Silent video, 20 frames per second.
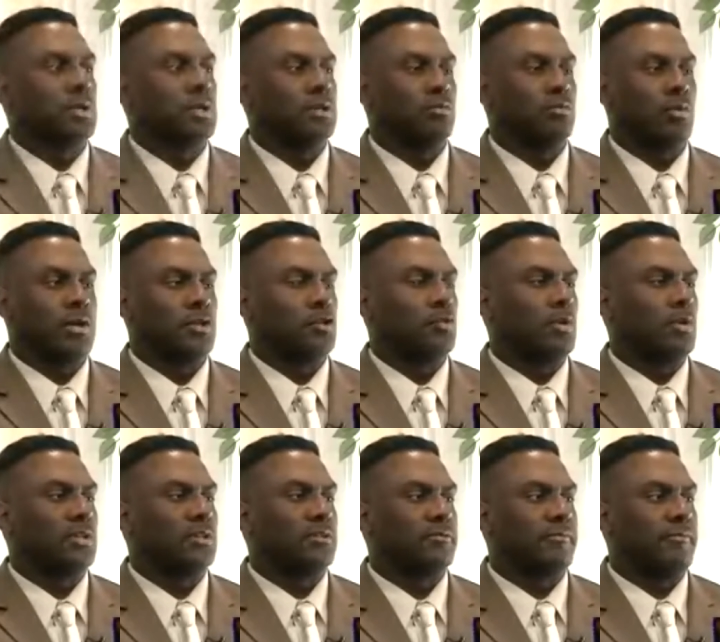it, eh, whether you
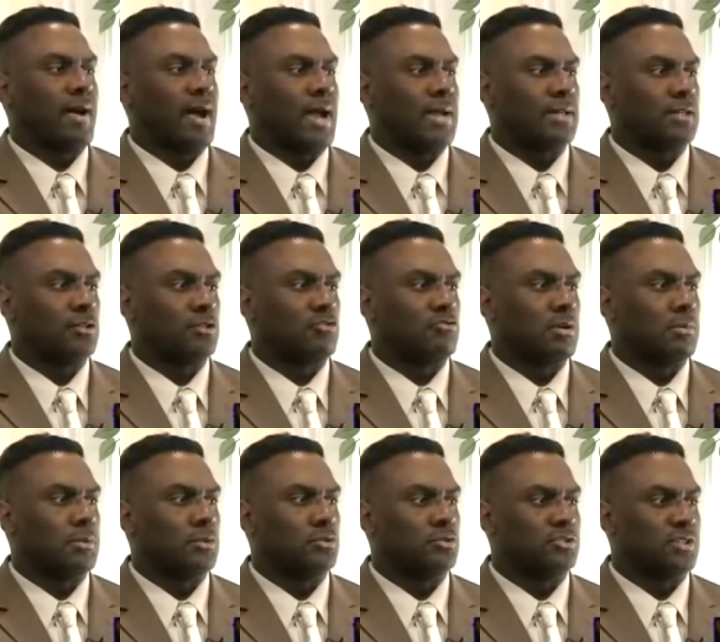want to define it, the
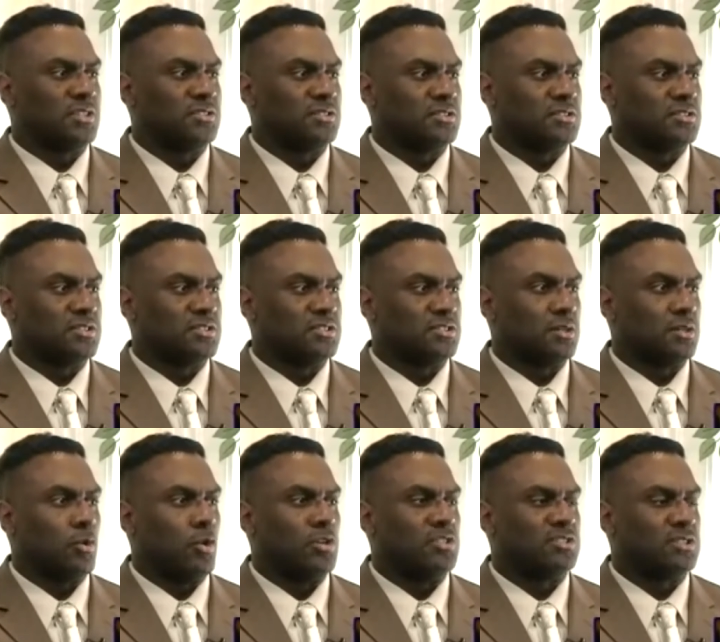criminal justice system
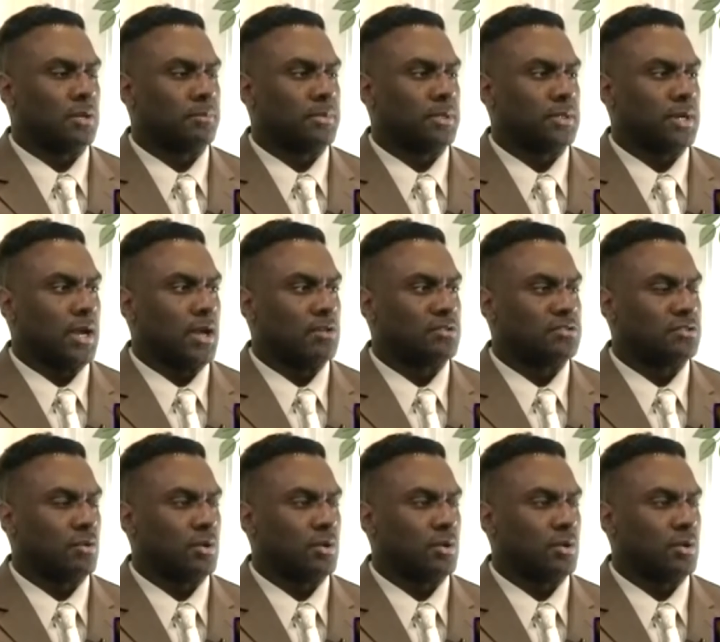right. or something. So else, in